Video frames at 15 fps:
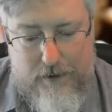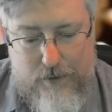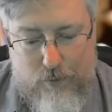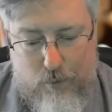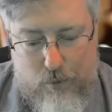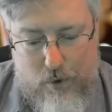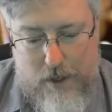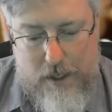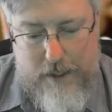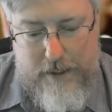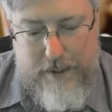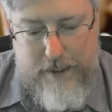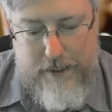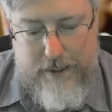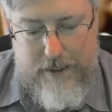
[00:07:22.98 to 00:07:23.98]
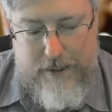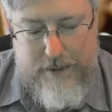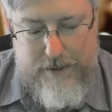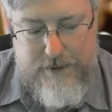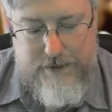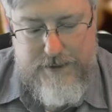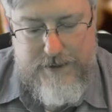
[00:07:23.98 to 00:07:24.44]
One
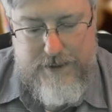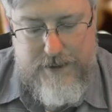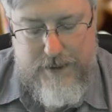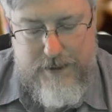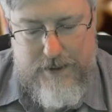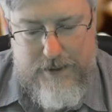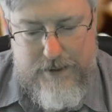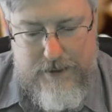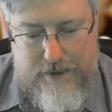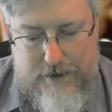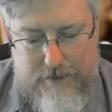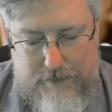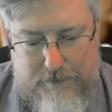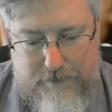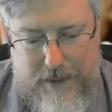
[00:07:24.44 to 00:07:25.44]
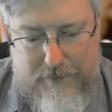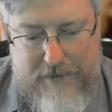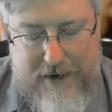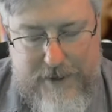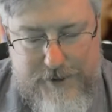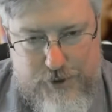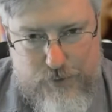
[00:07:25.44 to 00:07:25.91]
is my
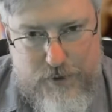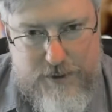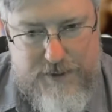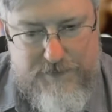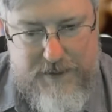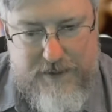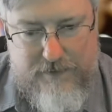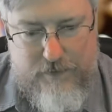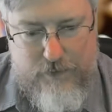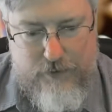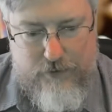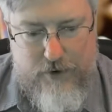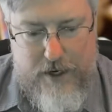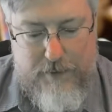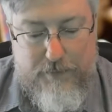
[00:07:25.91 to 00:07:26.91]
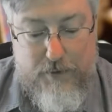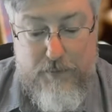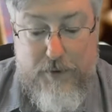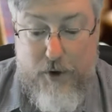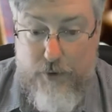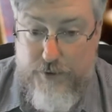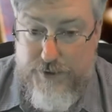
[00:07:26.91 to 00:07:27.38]
manager wants me to create a
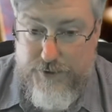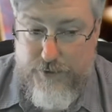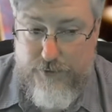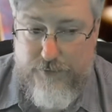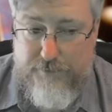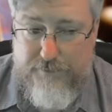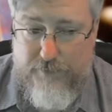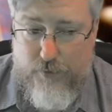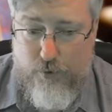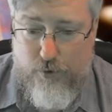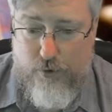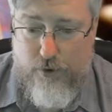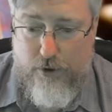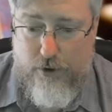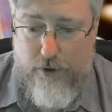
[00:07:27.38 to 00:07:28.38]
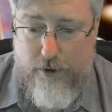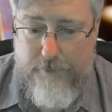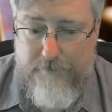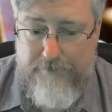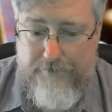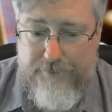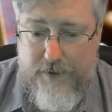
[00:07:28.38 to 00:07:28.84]
proposal for
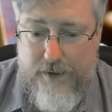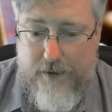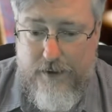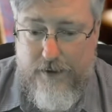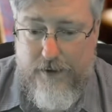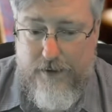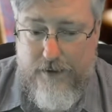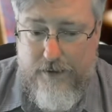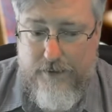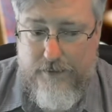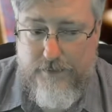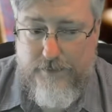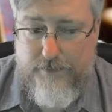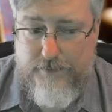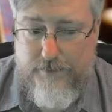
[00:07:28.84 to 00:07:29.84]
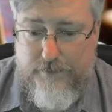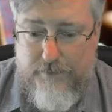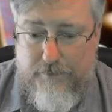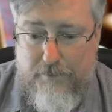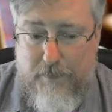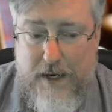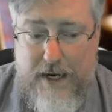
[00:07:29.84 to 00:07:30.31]

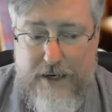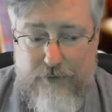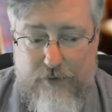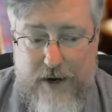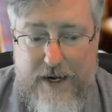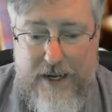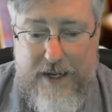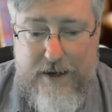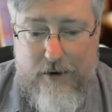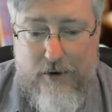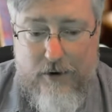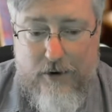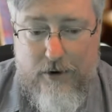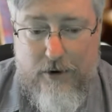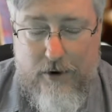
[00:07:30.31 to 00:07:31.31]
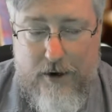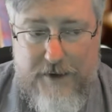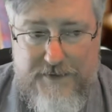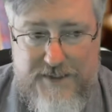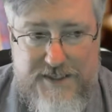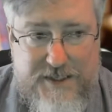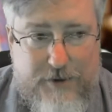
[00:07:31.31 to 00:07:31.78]
migrating our
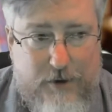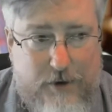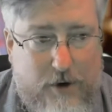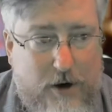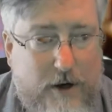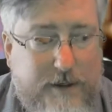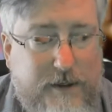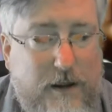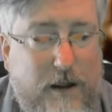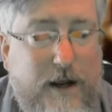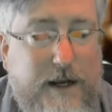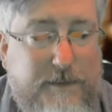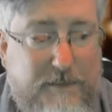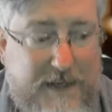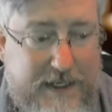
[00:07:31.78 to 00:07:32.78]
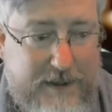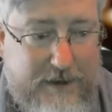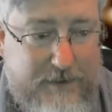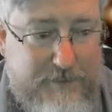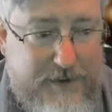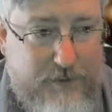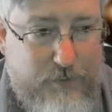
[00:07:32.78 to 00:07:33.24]
Auth0 online
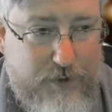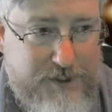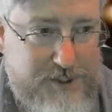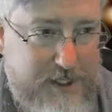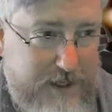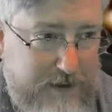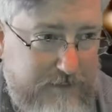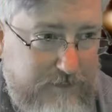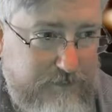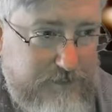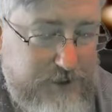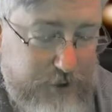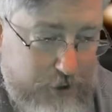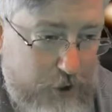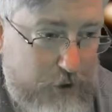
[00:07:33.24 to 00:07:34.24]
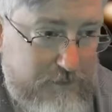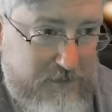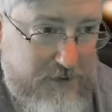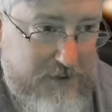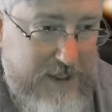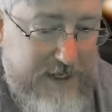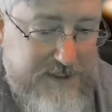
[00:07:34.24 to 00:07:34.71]
meetup, which I took
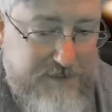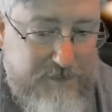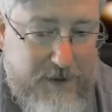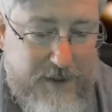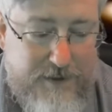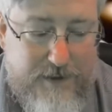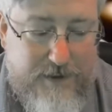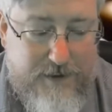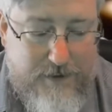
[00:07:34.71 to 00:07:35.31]
over last month.